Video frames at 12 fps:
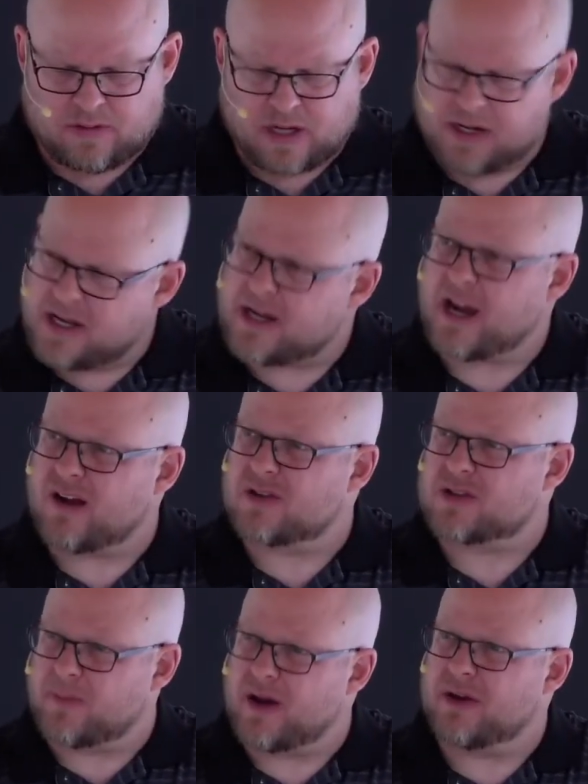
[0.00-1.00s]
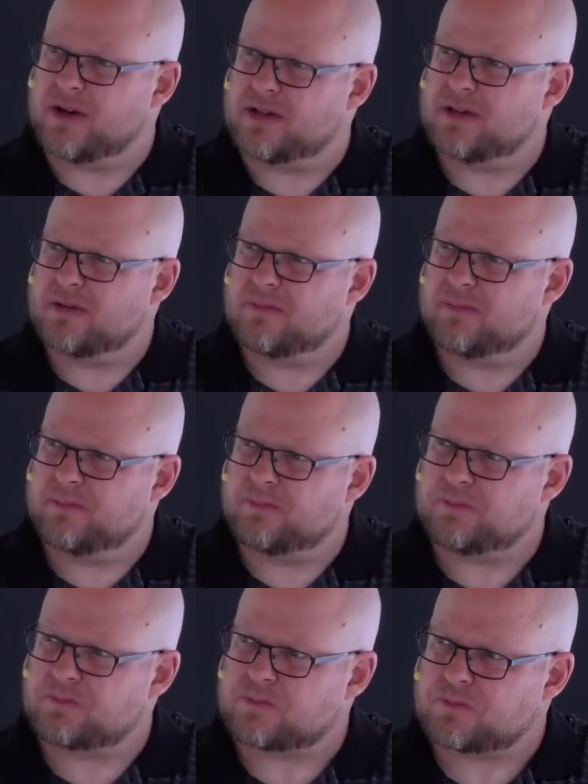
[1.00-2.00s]
and He cares about it
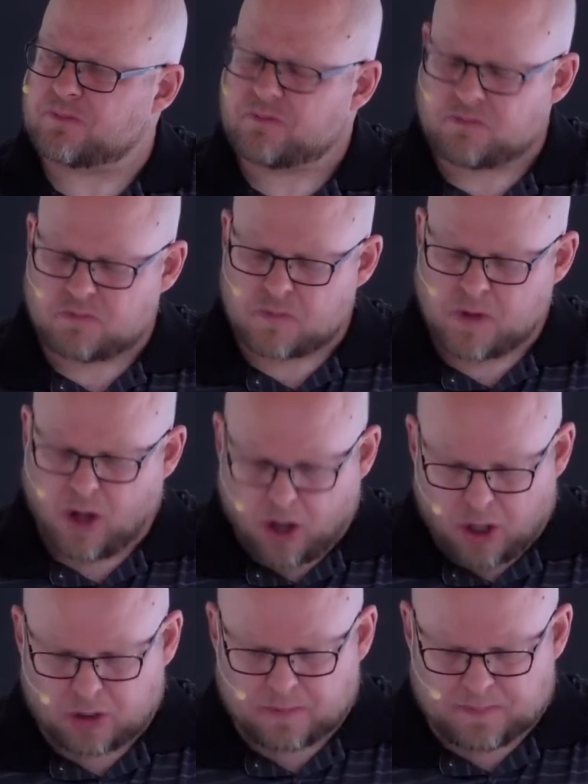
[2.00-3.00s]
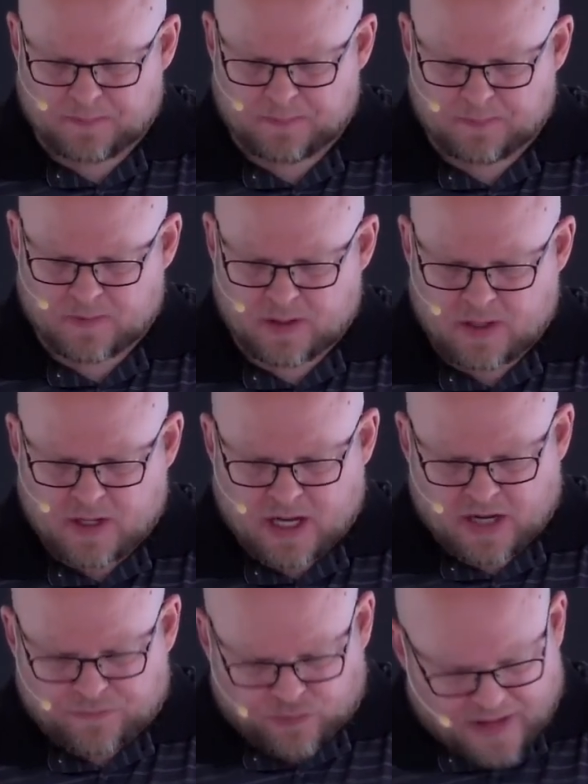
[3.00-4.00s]
all.
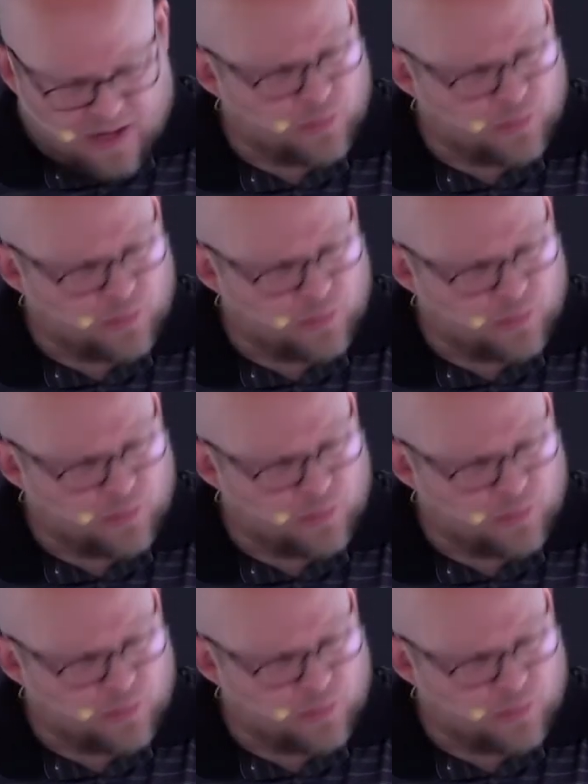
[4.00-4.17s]
And for that